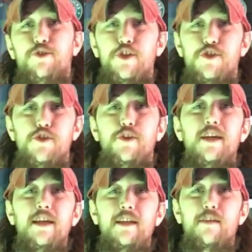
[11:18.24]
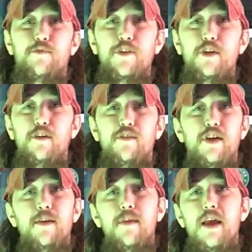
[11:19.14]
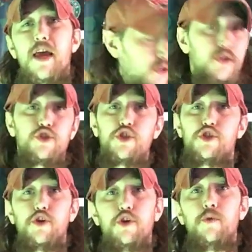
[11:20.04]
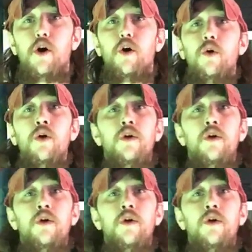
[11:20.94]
just so you can get the feel of it. Just so you know,